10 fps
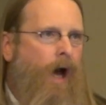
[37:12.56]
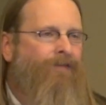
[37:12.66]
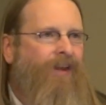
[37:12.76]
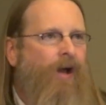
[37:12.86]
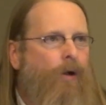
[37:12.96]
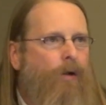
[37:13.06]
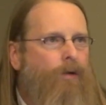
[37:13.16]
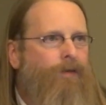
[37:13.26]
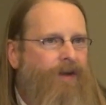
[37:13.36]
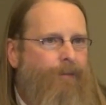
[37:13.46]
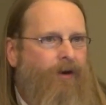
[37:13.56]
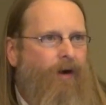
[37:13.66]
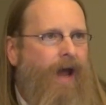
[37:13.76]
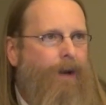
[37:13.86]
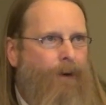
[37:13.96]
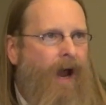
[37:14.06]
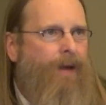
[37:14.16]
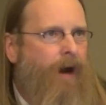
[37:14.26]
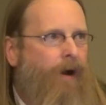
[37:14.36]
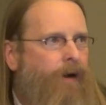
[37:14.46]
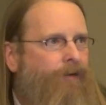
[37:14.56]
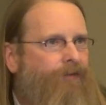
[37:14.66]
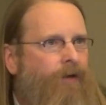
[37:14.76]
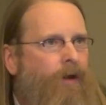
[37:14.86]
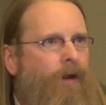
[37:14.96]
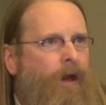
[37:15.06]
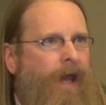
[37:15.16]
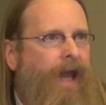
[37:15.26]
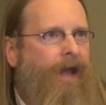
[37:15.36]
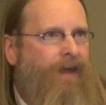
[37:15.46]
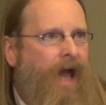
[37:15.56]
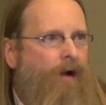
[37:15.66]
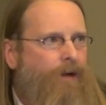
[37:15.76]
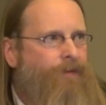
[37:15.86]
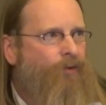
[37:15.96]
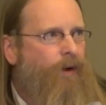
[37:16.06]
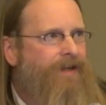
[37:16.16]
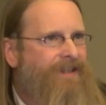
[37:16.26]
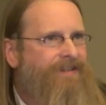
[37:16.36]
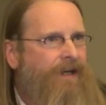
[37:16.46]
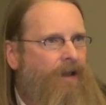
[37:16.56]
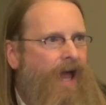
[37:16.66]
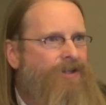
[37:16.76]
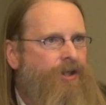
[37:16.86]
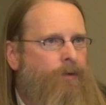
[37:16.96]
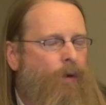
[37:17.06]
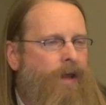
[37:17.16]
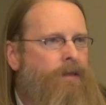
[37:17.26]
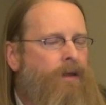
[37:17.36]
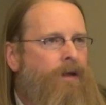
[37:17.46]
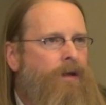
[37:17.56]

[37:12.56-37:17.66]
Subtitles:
Until the Democratic primaries and the outcome of the 2016 election, when